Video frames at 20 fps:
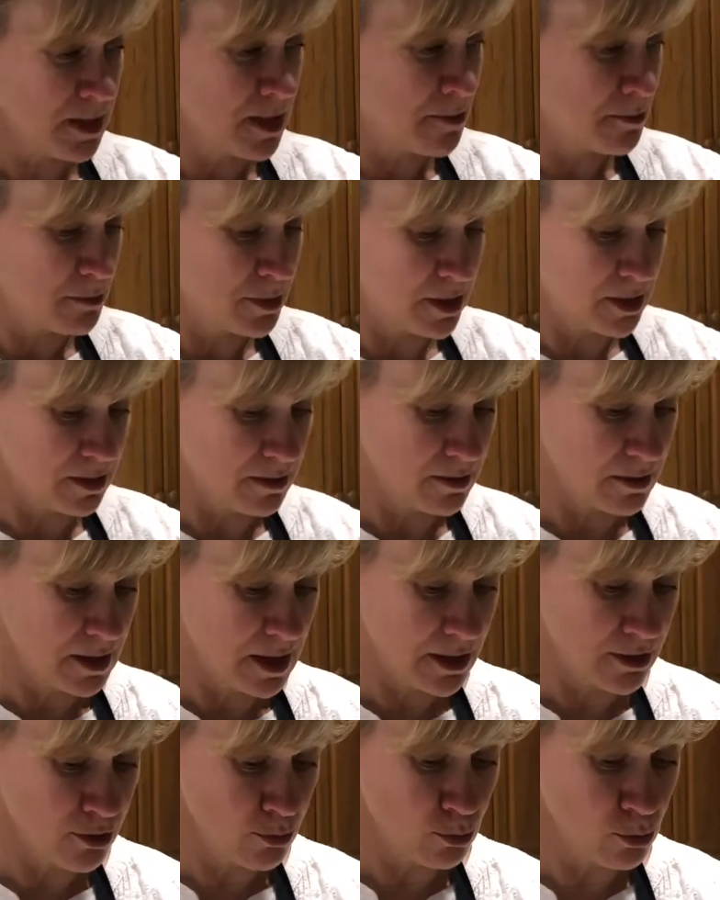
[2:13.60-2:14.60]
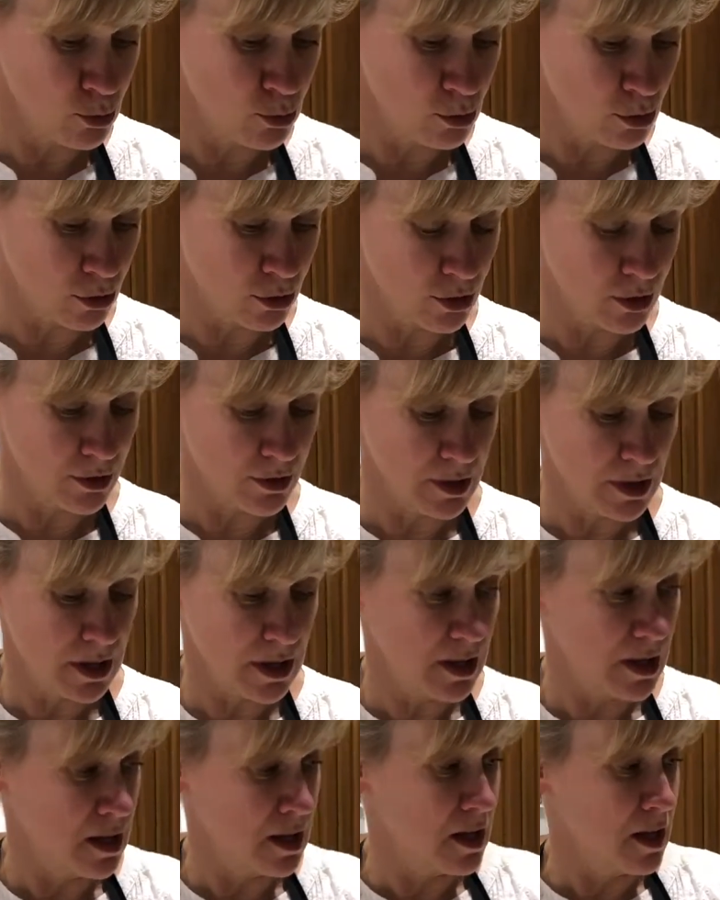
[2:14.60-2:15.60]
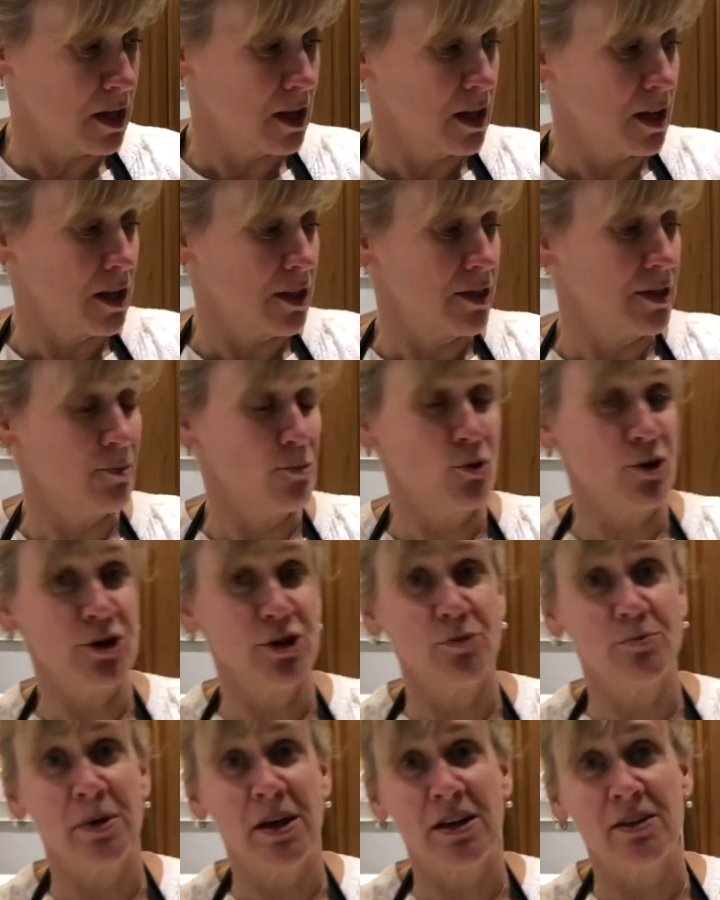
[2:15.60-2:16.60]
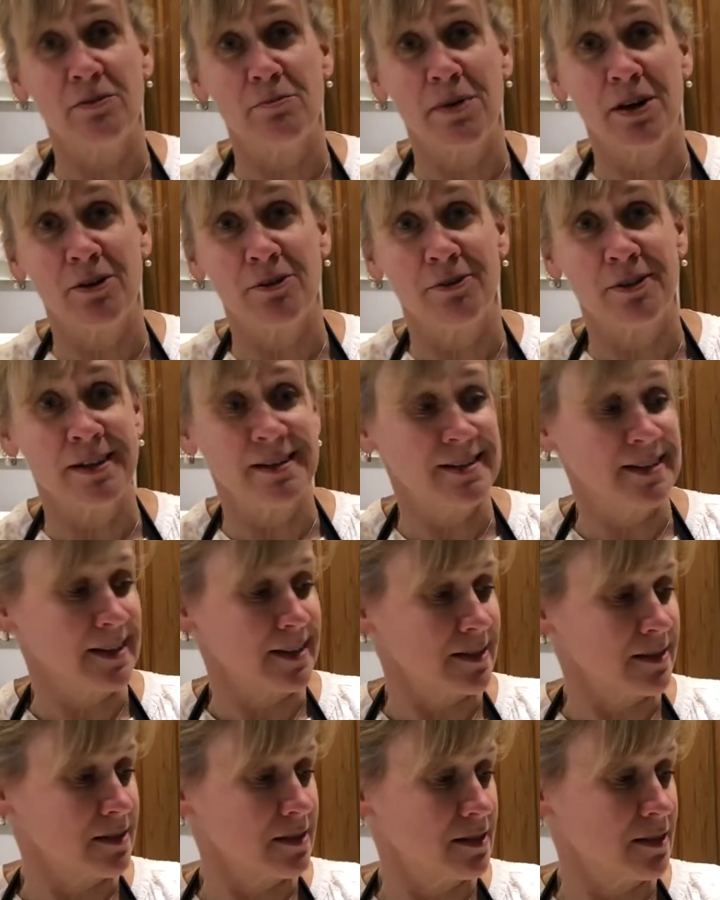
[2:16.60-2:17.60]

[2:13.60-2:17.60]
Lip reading: but as a rule, the more you pay, the better they taste.